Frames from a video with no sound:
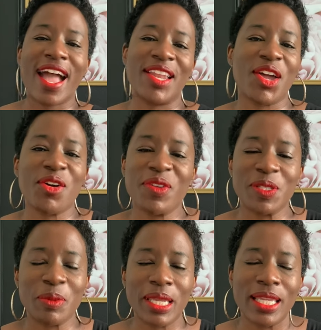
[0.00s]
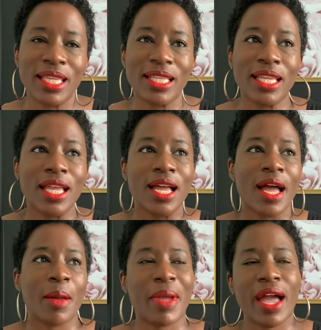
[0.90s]
I know it's been
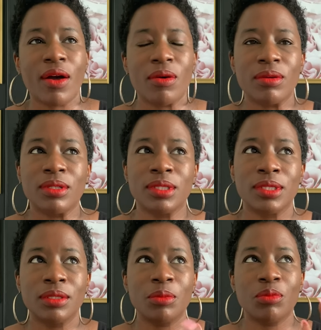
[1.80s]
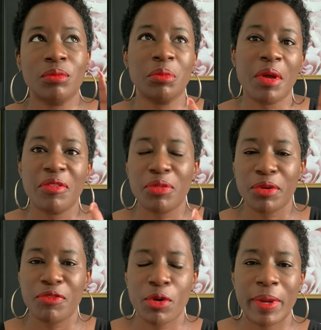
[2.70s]
about 3
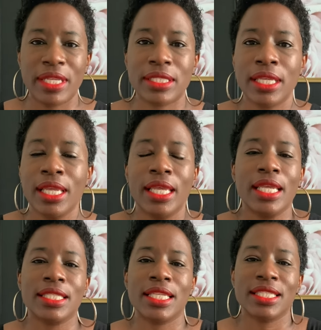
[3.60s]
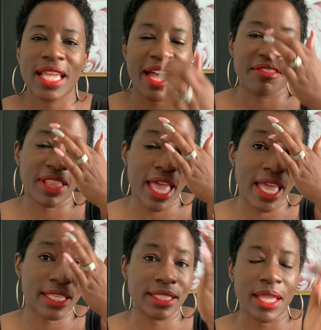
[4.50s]
or 4 months since I've
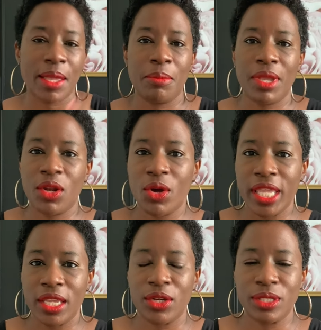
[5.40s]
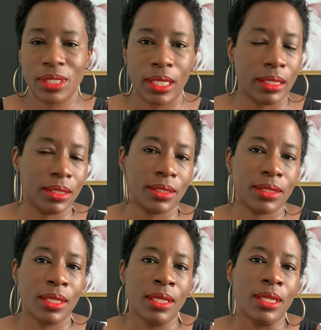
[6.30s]
last been on here since,
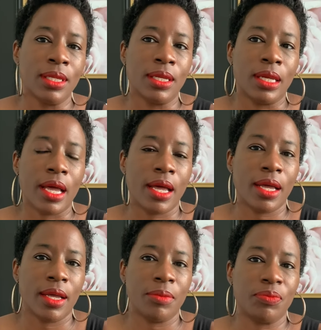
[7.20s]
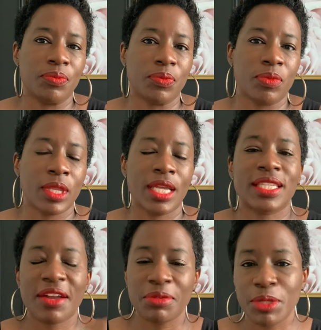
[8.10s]

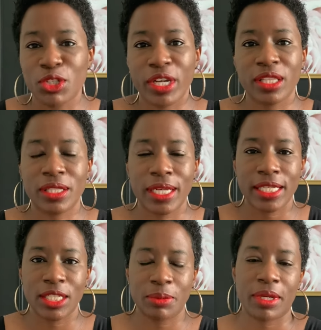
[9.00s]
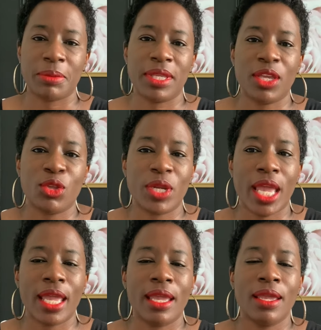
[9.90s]
aside from the trailer that I just put up the other
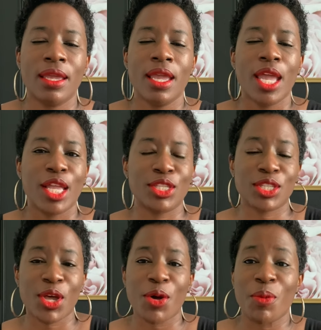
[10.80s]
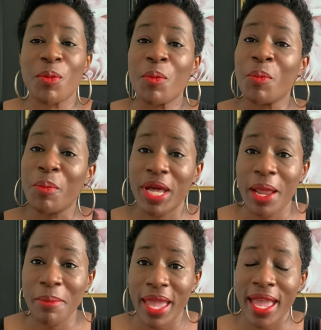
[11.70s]
day. But
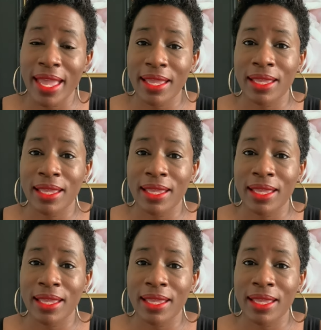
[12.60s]
I'm back